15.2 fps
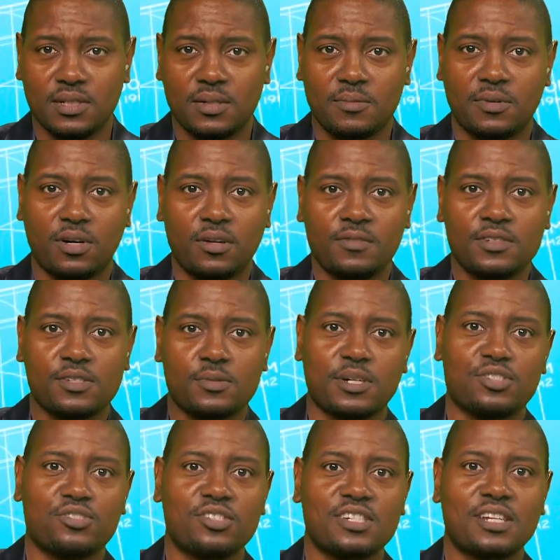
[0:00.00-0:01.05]
All of these
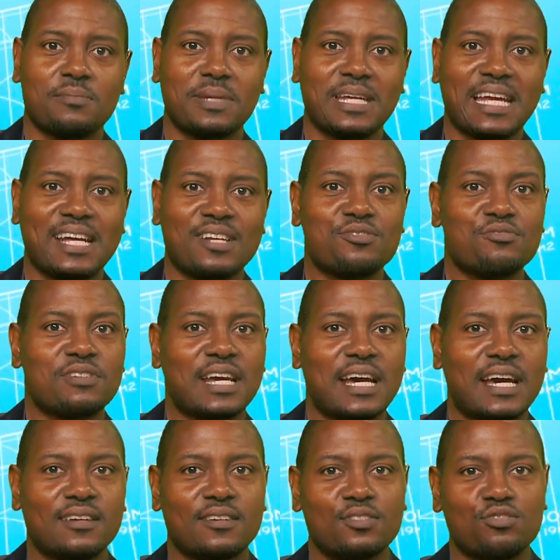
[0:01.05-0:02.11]
questions can be answered
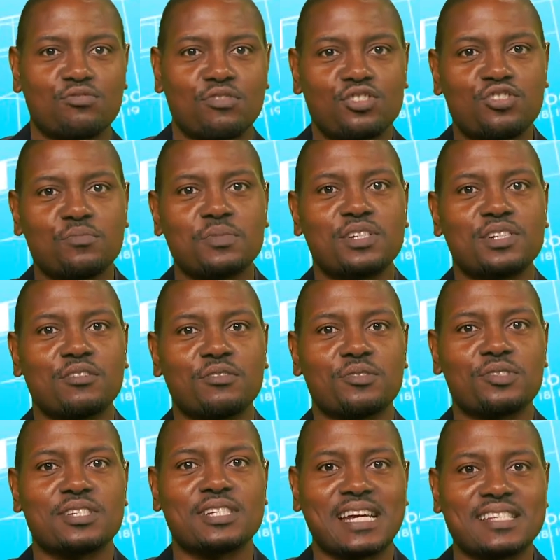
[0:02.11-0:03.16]
at Construction
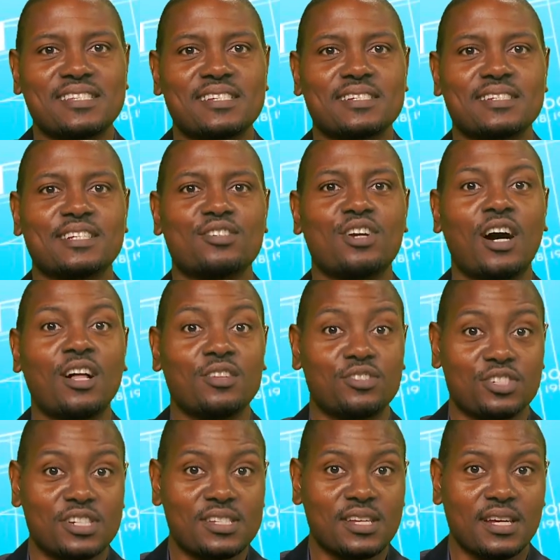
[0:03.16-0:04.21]
Materials Testing
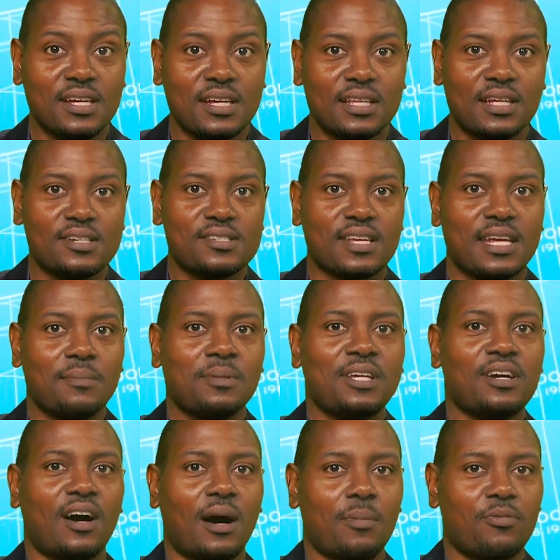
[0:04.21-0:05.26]
Technologies that is
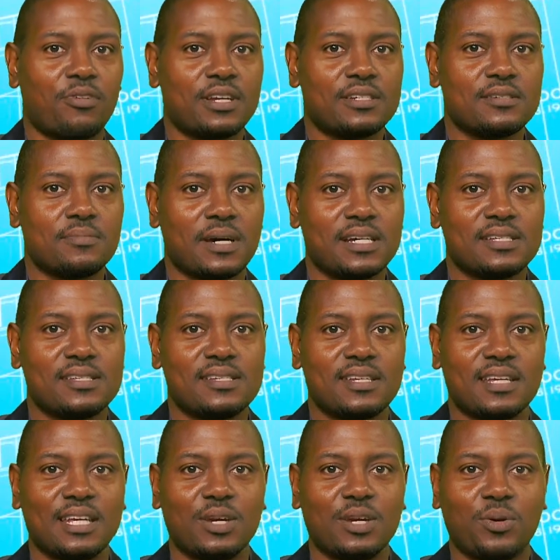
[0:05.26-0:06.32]
ably operated by
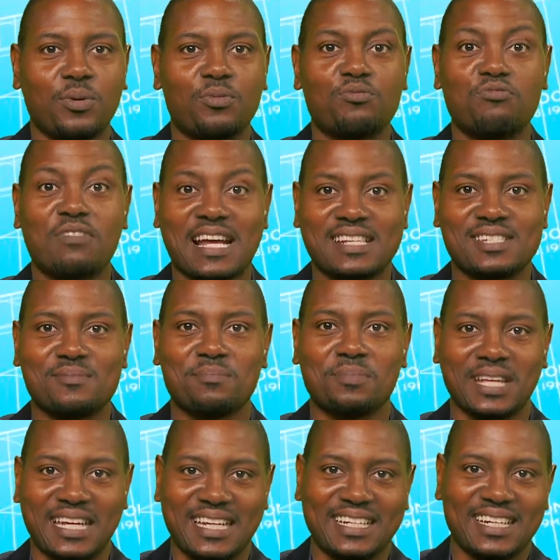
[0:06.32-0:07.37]
CEO Rance
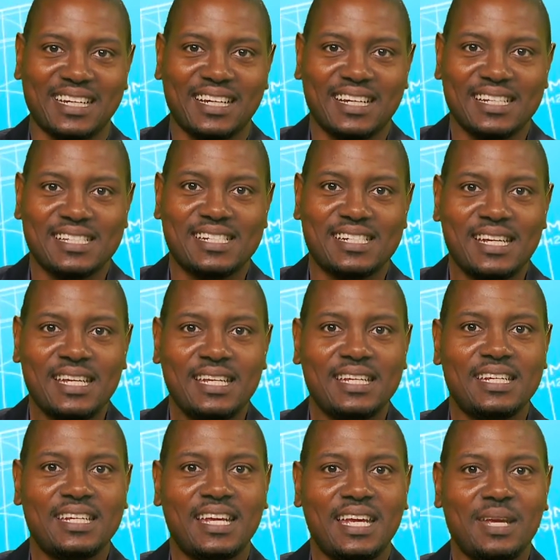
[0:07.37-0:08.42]
Blake. Today,
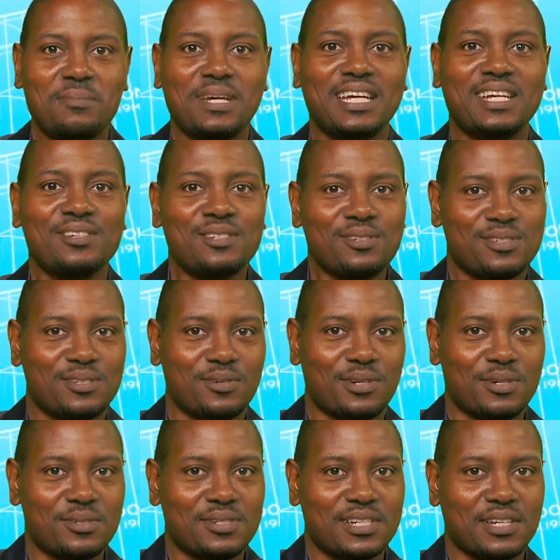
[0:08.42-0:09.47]
he came into
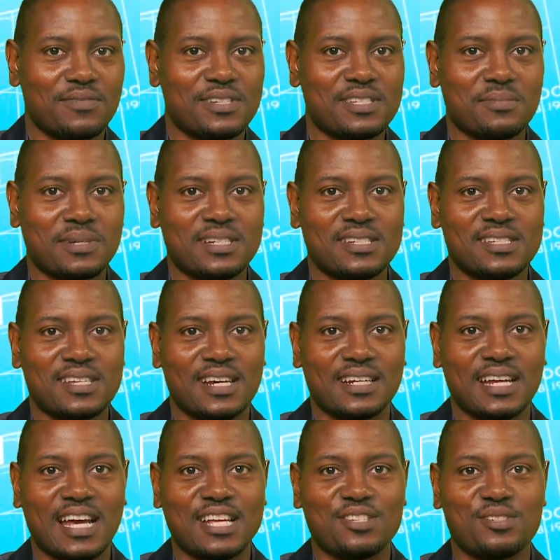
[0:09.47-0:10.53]
studio to give us some insight
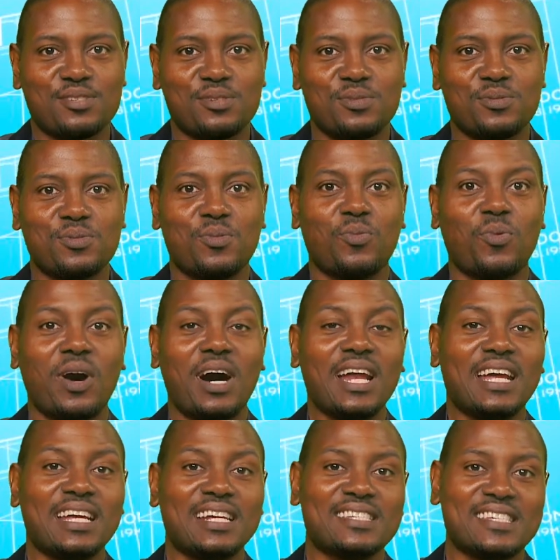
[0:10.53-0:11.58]
as to
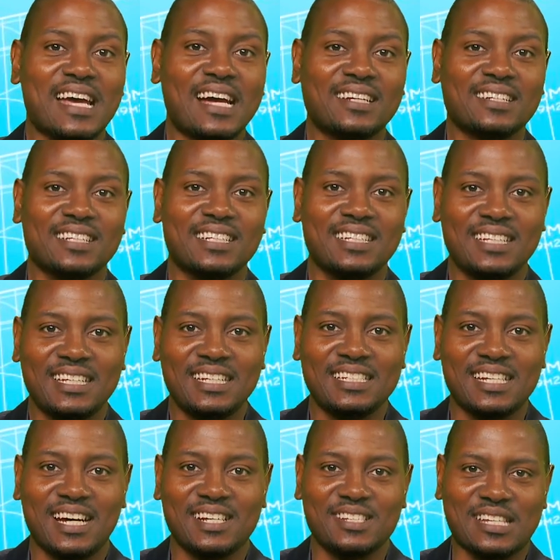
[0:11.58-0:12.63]
what exactly he
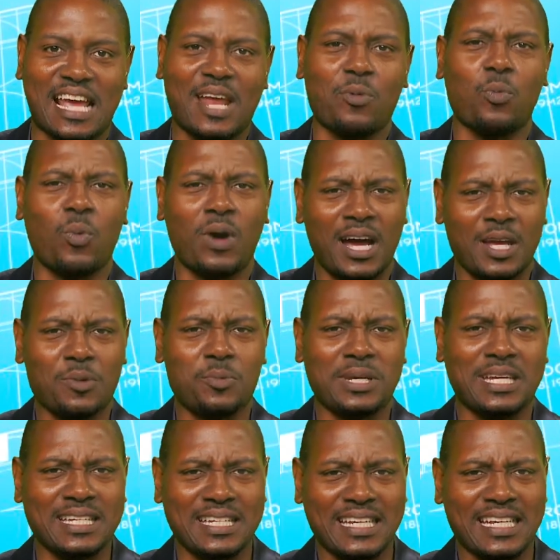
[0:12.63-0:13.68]
does and why
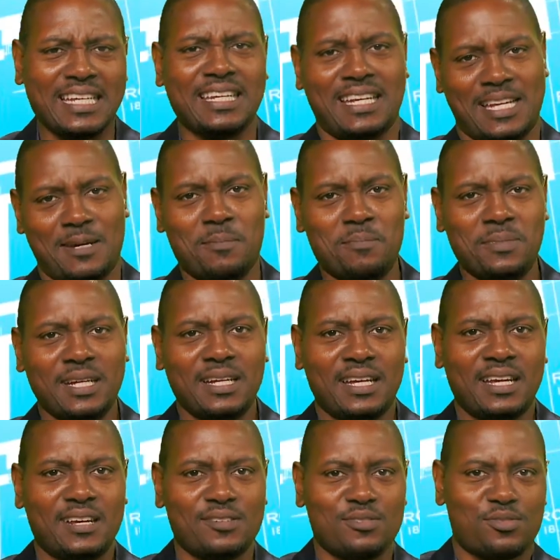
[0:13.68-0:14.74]
we need him
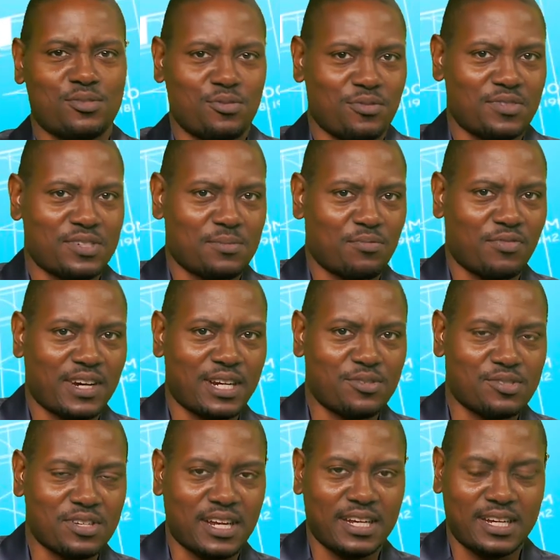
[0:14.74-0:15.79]
and service
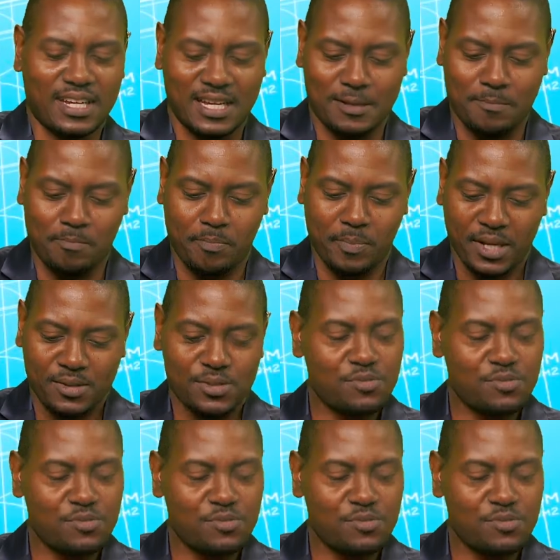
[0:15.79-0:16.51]
providers like him. Yeah.